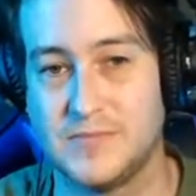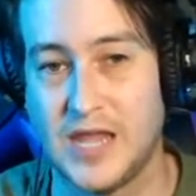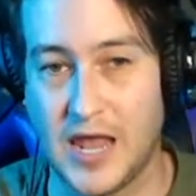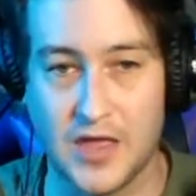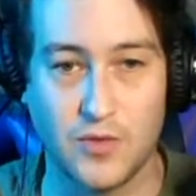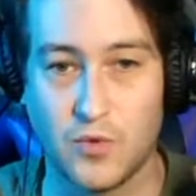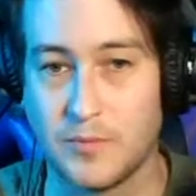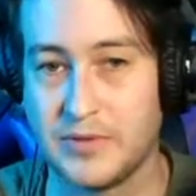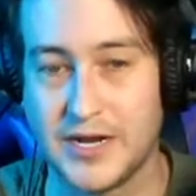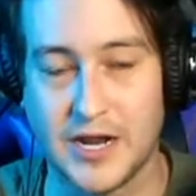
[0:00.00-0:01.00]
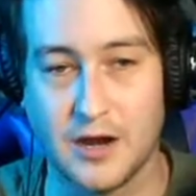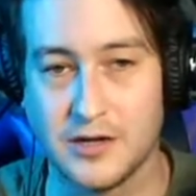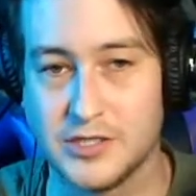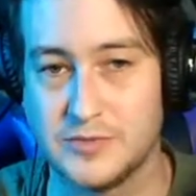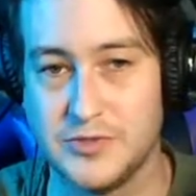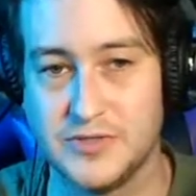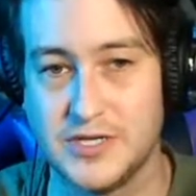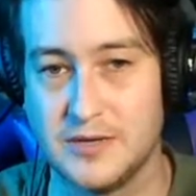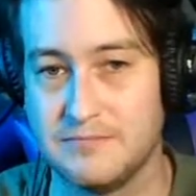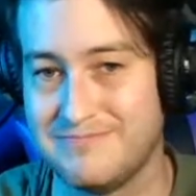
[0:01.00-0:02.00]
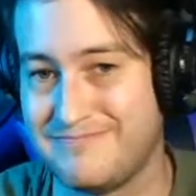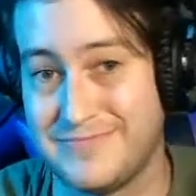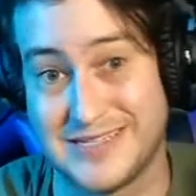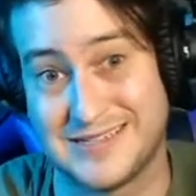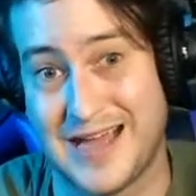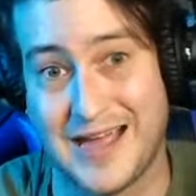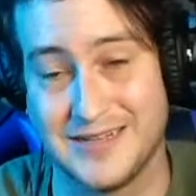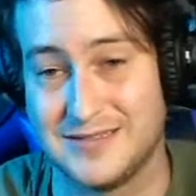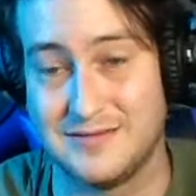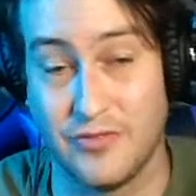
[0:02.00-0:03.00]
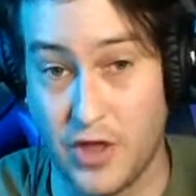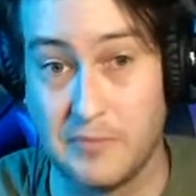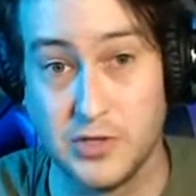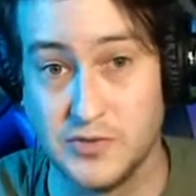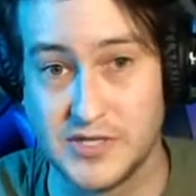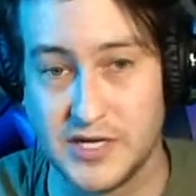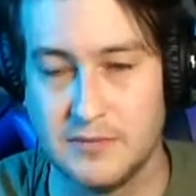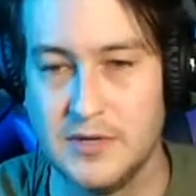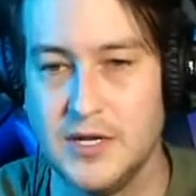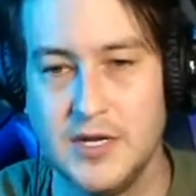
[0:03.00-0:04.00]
And the Warplane Heritage Museum, besides the museum,